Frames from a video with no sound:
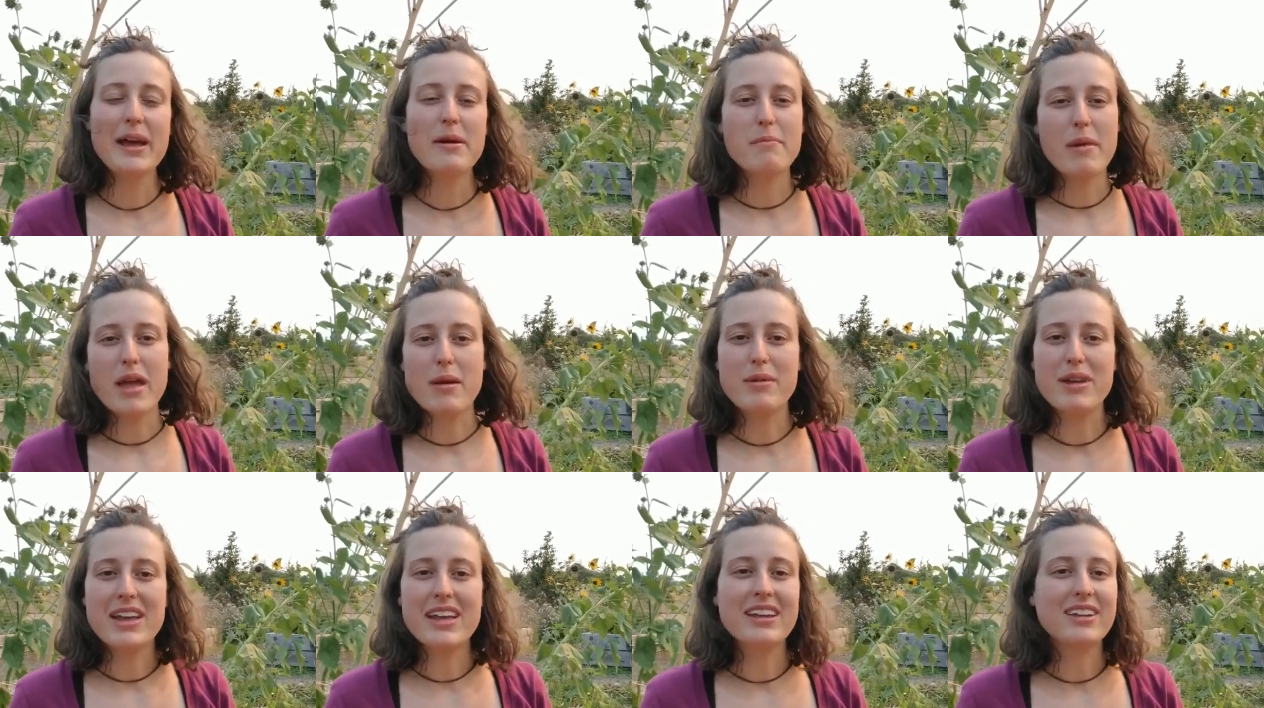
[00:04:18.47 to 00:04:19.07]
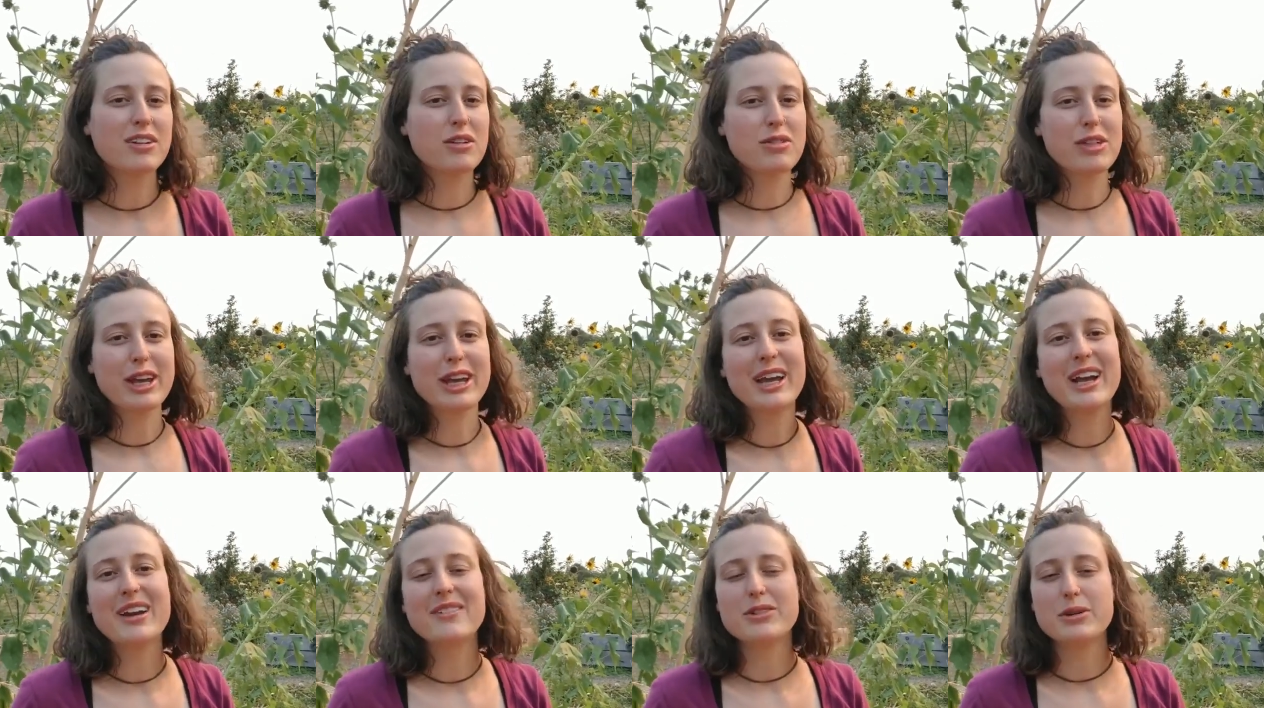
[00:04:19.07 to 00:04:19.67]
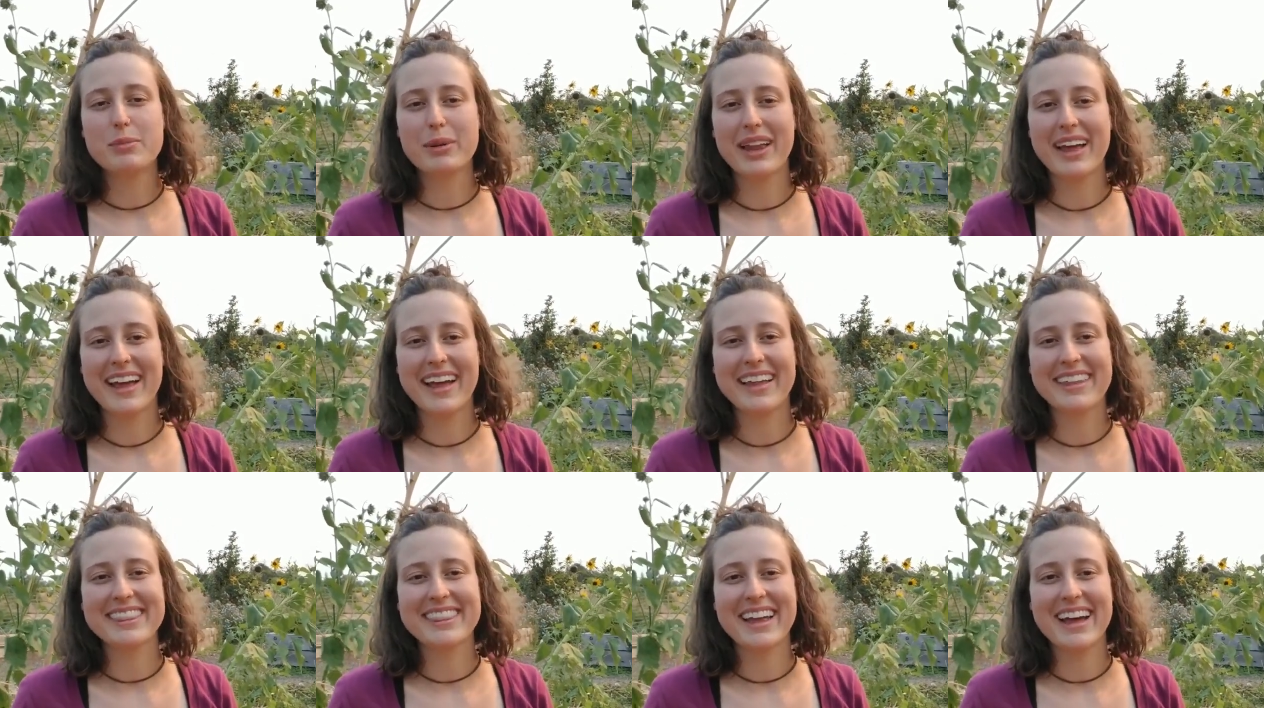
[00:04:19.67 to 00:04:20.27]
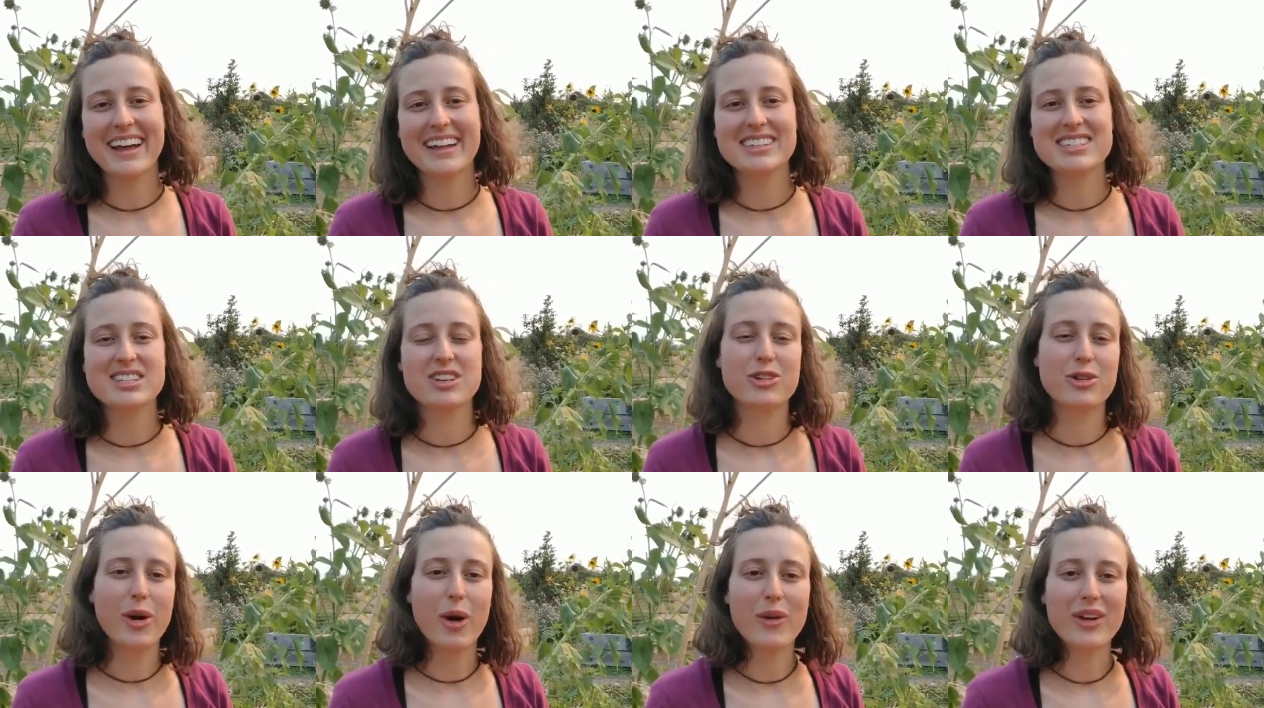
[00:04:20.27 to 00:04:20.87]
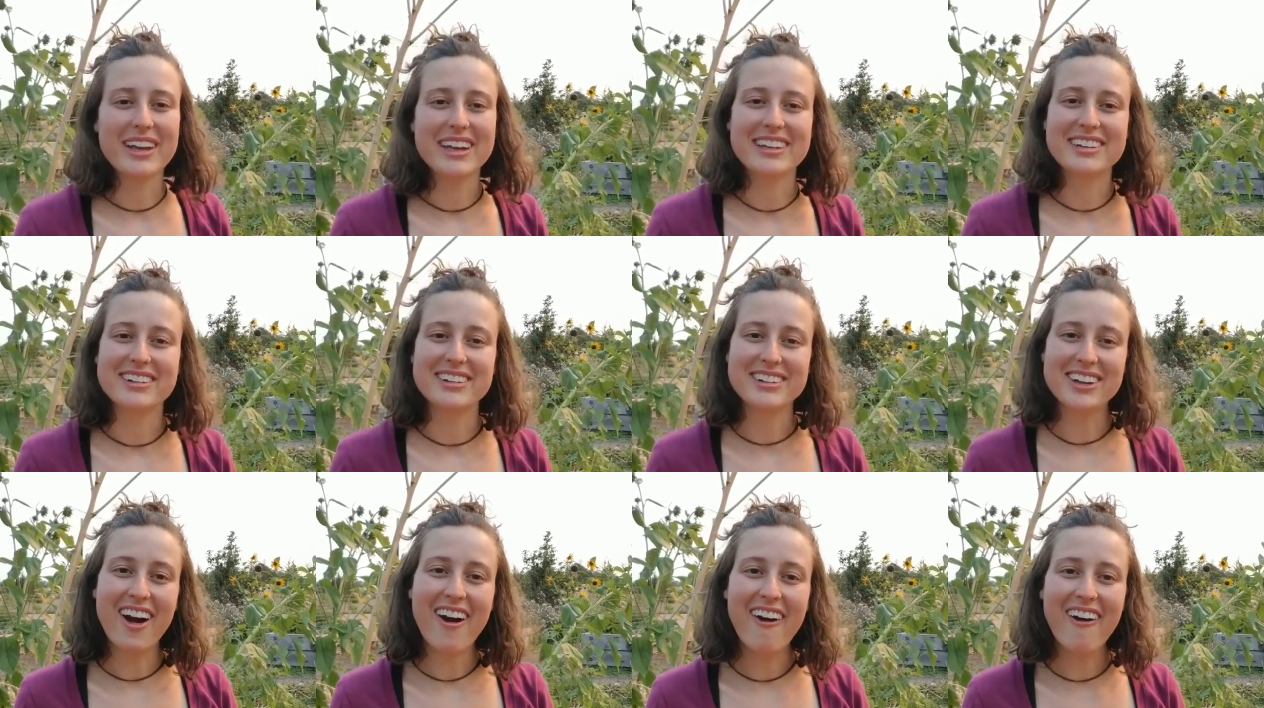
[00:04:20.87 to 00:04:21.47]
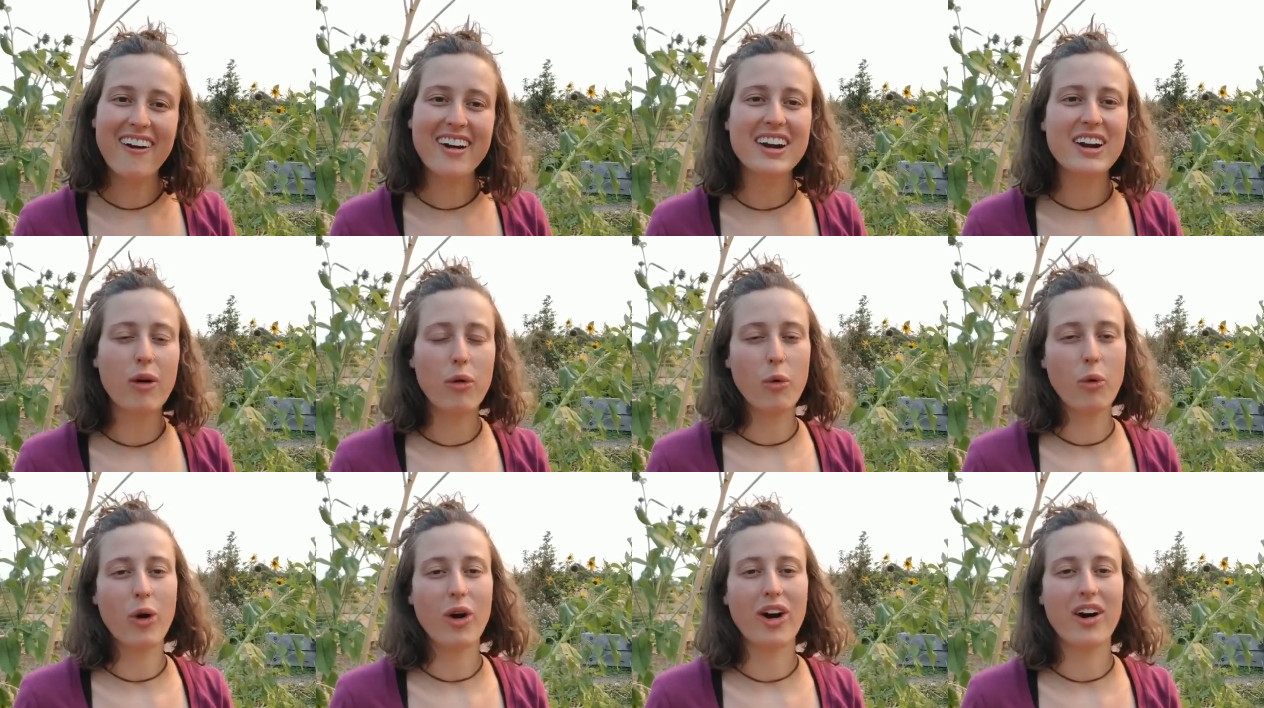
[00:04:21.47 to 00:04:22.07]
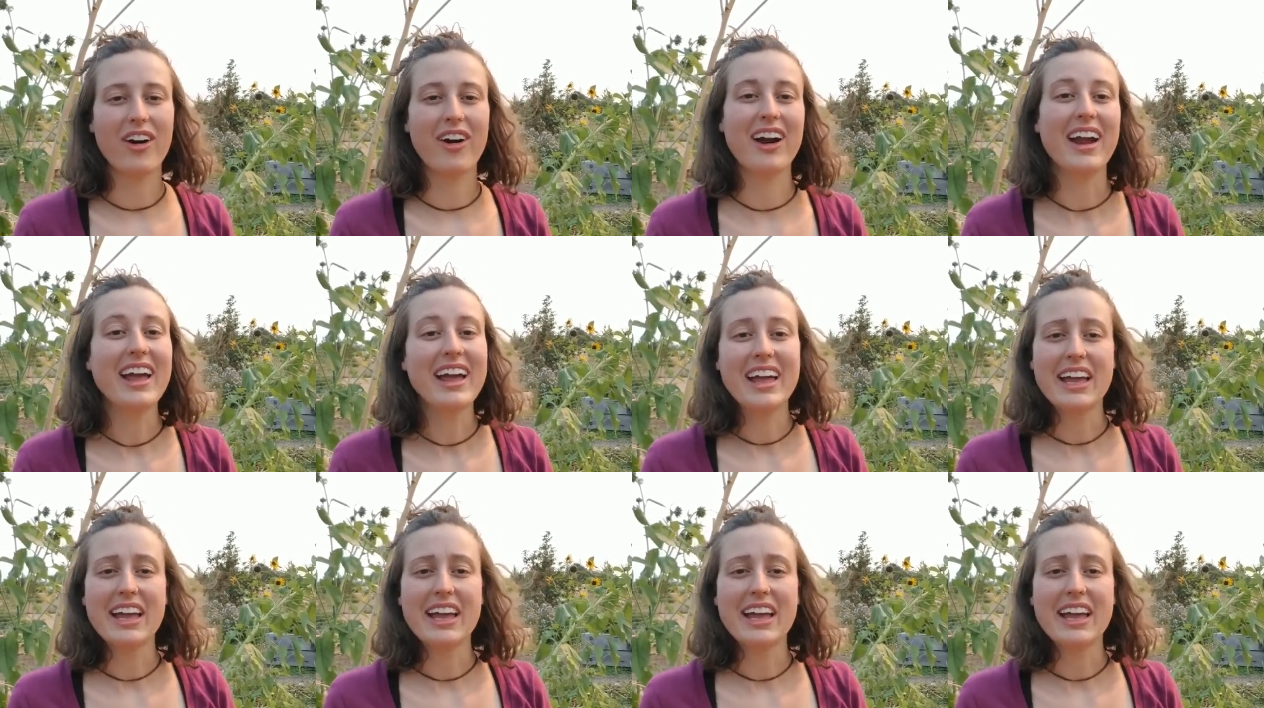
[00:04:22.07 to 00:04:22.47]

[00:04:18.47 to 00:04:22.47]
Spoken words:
Maybe you're thinking of a plant that's growing in your yard or